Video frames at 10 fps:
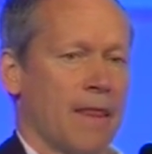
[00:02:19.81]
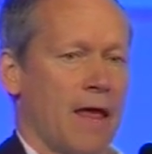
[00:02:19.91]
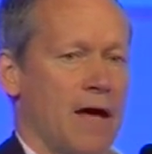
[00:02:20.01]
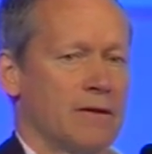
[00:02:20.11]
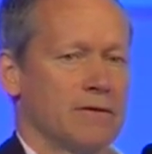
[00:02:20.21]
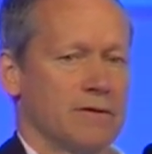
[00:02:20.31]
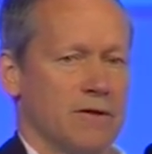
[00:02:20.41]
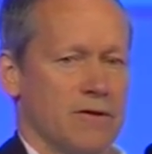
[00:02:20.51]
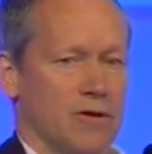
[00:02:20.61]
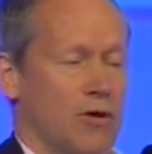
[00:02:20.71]
And
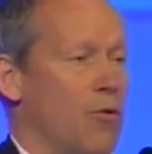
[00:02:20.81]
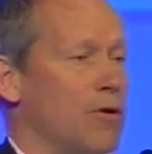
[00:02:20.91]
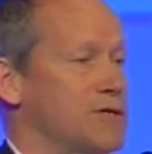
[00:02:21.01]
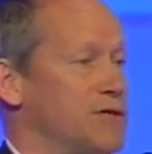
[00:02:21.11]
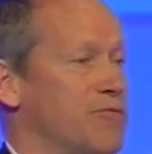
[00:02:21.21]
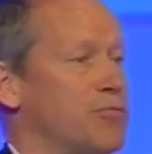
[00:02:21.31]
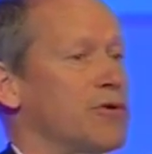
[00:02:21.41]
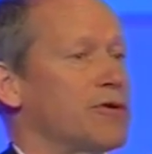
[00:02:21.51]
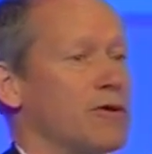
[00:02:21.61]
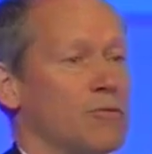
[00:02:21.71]
the quality of
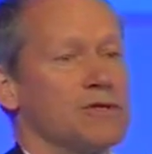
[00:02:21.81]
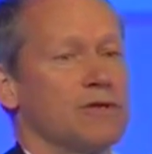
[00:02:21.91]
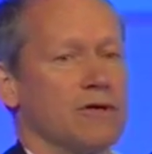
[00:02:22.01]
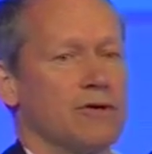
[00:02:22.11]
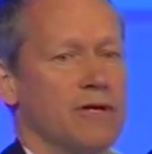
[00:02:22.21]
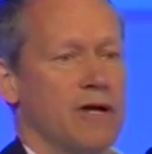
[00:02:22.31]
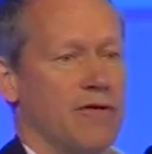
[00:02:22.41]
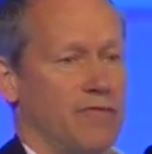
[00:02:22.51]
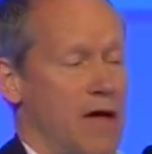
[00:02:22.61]
product was not good enough,